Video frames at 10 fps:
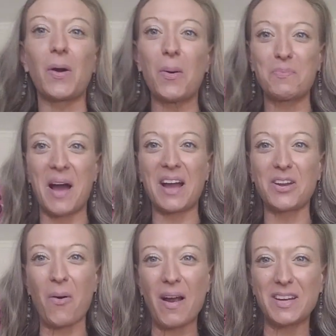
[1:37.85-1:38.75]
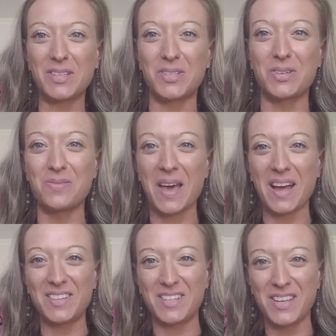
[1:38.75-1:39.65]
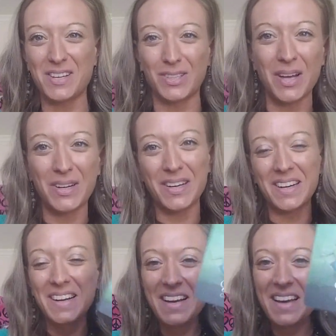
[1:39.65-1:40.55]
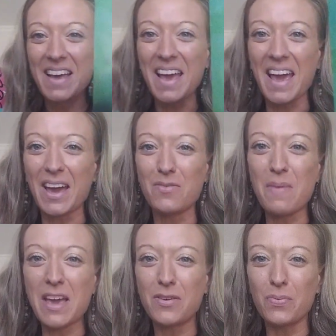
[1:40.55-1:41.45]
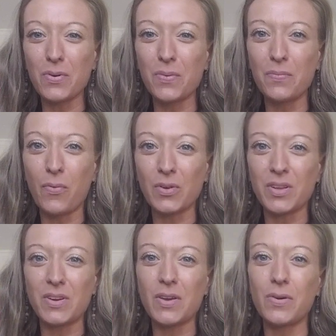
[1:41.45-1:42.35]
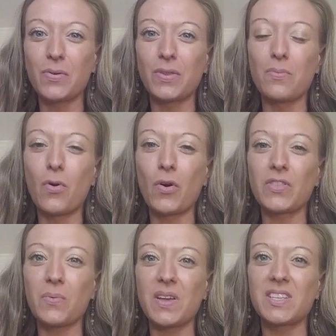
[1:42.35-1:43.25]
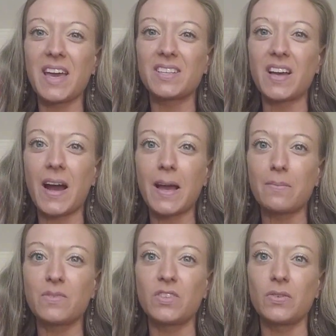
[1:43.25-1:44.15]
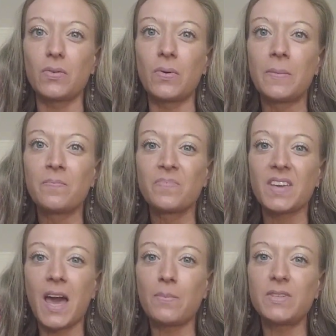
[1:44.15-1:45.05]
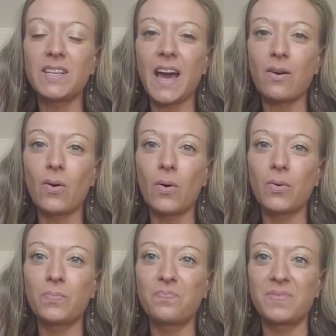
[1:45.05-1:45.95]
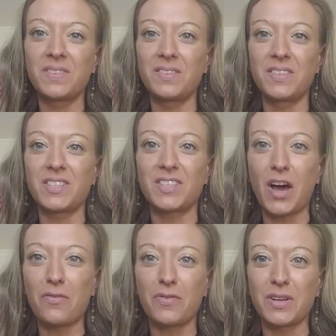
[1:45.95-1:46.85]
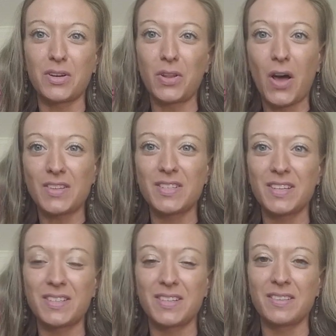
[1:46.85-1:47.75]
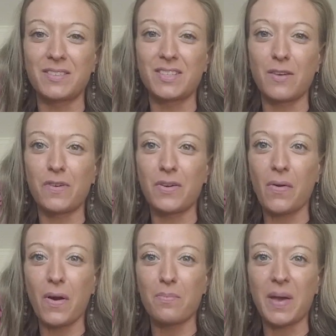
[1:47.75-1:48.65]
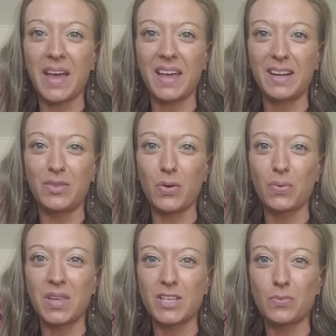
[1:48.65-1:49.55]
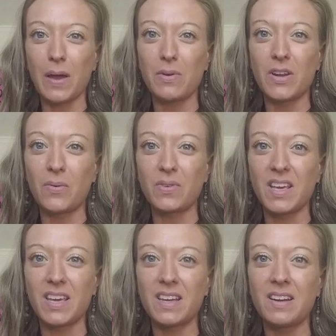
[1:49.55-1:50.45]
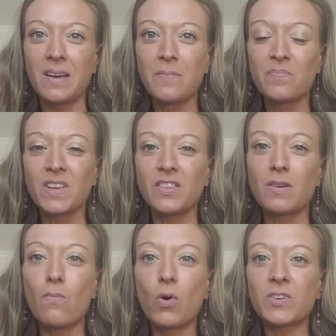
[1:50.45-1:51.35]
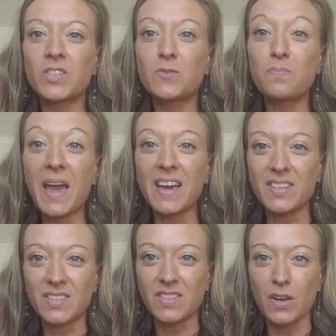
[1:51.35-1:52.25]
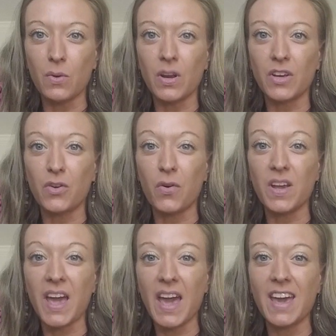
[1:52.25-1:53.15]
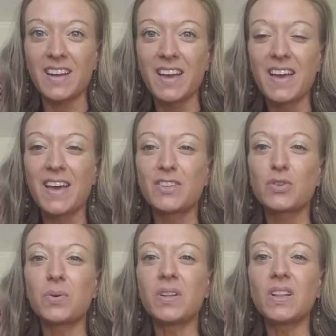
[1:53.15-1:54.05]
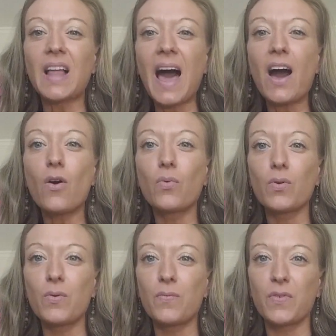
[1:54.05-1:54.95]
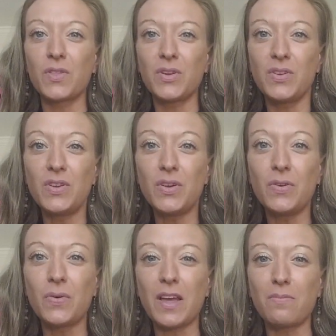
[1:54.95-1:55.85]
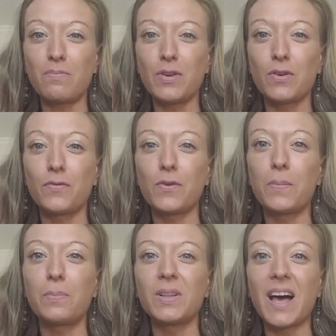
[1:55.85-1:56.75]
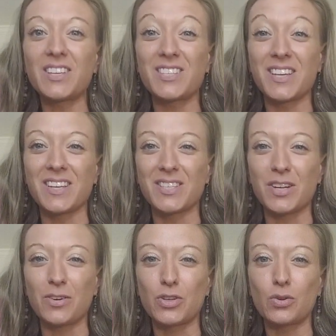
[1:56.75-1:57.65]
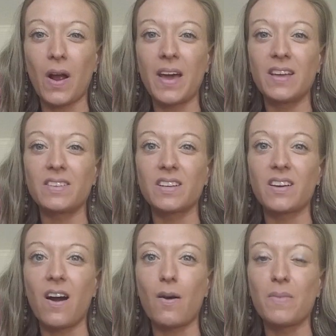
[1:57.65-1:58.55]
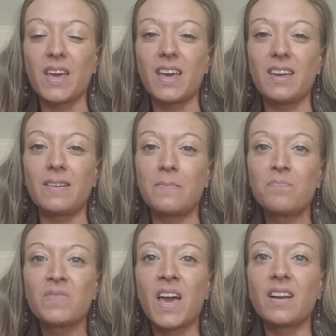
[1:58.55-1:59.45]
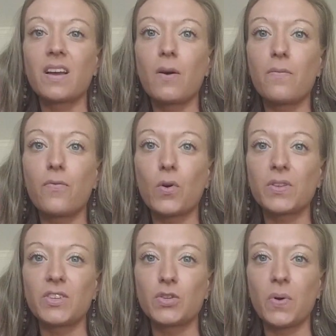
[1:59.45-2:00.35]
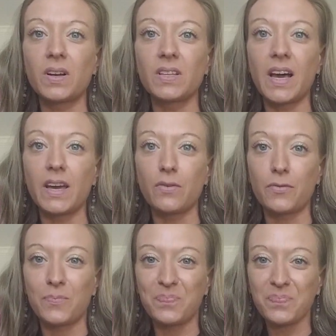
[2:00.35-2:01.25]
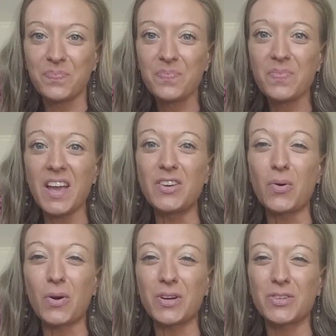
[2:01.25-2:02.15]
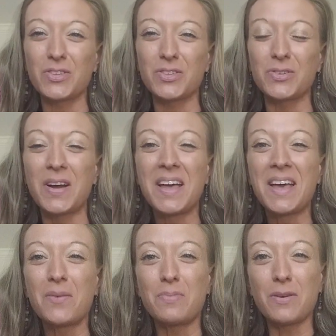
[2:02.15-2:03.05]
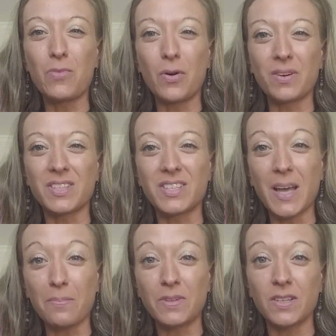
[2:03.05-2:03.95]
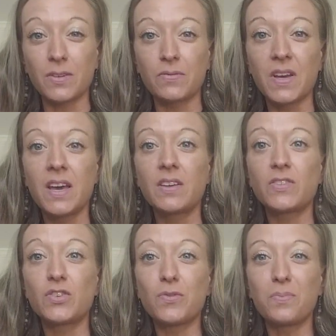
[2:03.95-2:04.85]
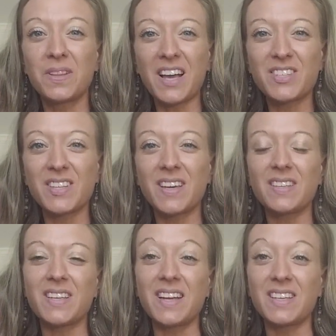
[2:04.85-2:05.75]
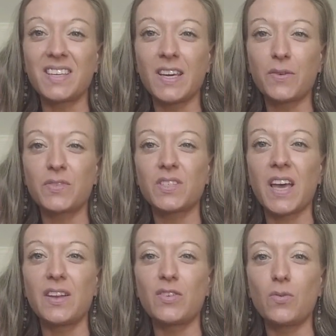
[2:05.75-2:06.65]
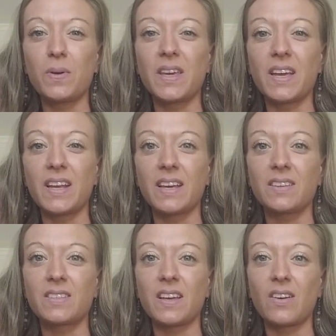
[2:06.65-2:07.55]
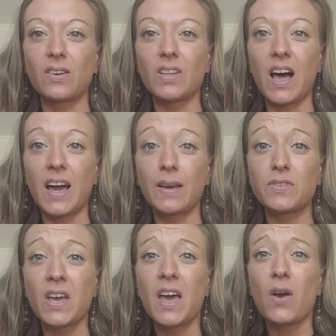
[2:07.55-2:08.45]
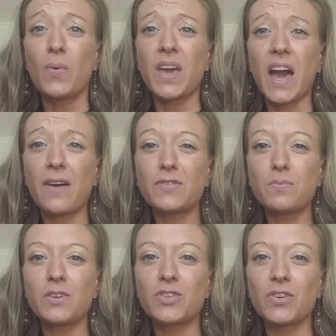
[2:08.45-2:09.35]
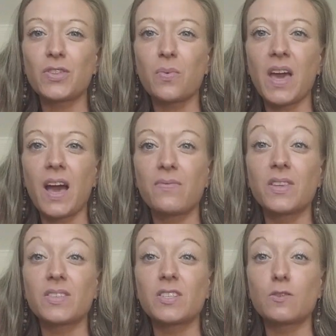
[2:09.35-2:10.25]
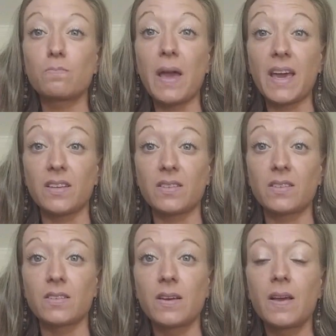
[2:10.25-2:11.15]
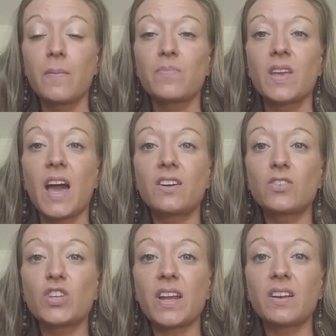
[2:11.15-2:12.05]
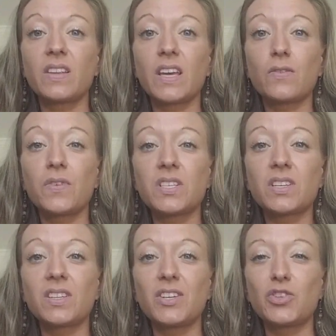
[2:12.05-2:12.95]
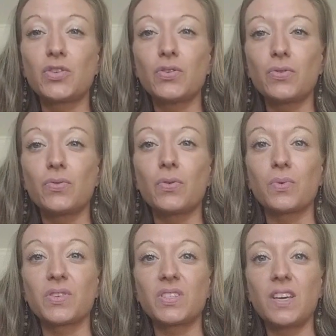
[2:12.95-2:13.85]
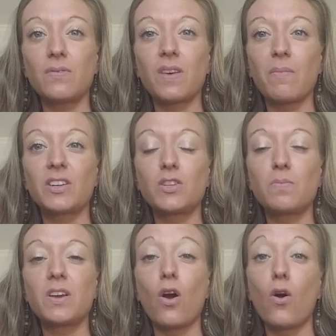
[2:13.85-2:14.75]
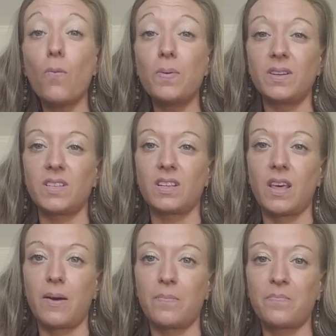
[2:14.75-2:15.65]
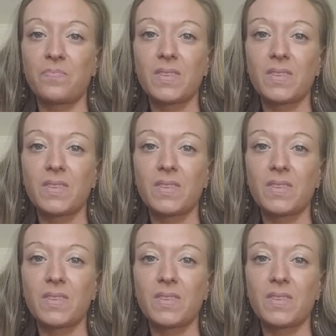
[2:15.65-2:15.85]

Oh, I know I need to do that. Declutter and make room for the new. The more that we take time to empty out old stuff in closets and stuff under our bed and throw things away we don't need, the more space that we're going to create to allow room for the new and beautiful blessings that are trying to come in and come forth into our life in order to be more receptive to blessings and gifts and new beginnings in our lives, we have to be sure that we have the space energetically and physically to receive them and to be open to them.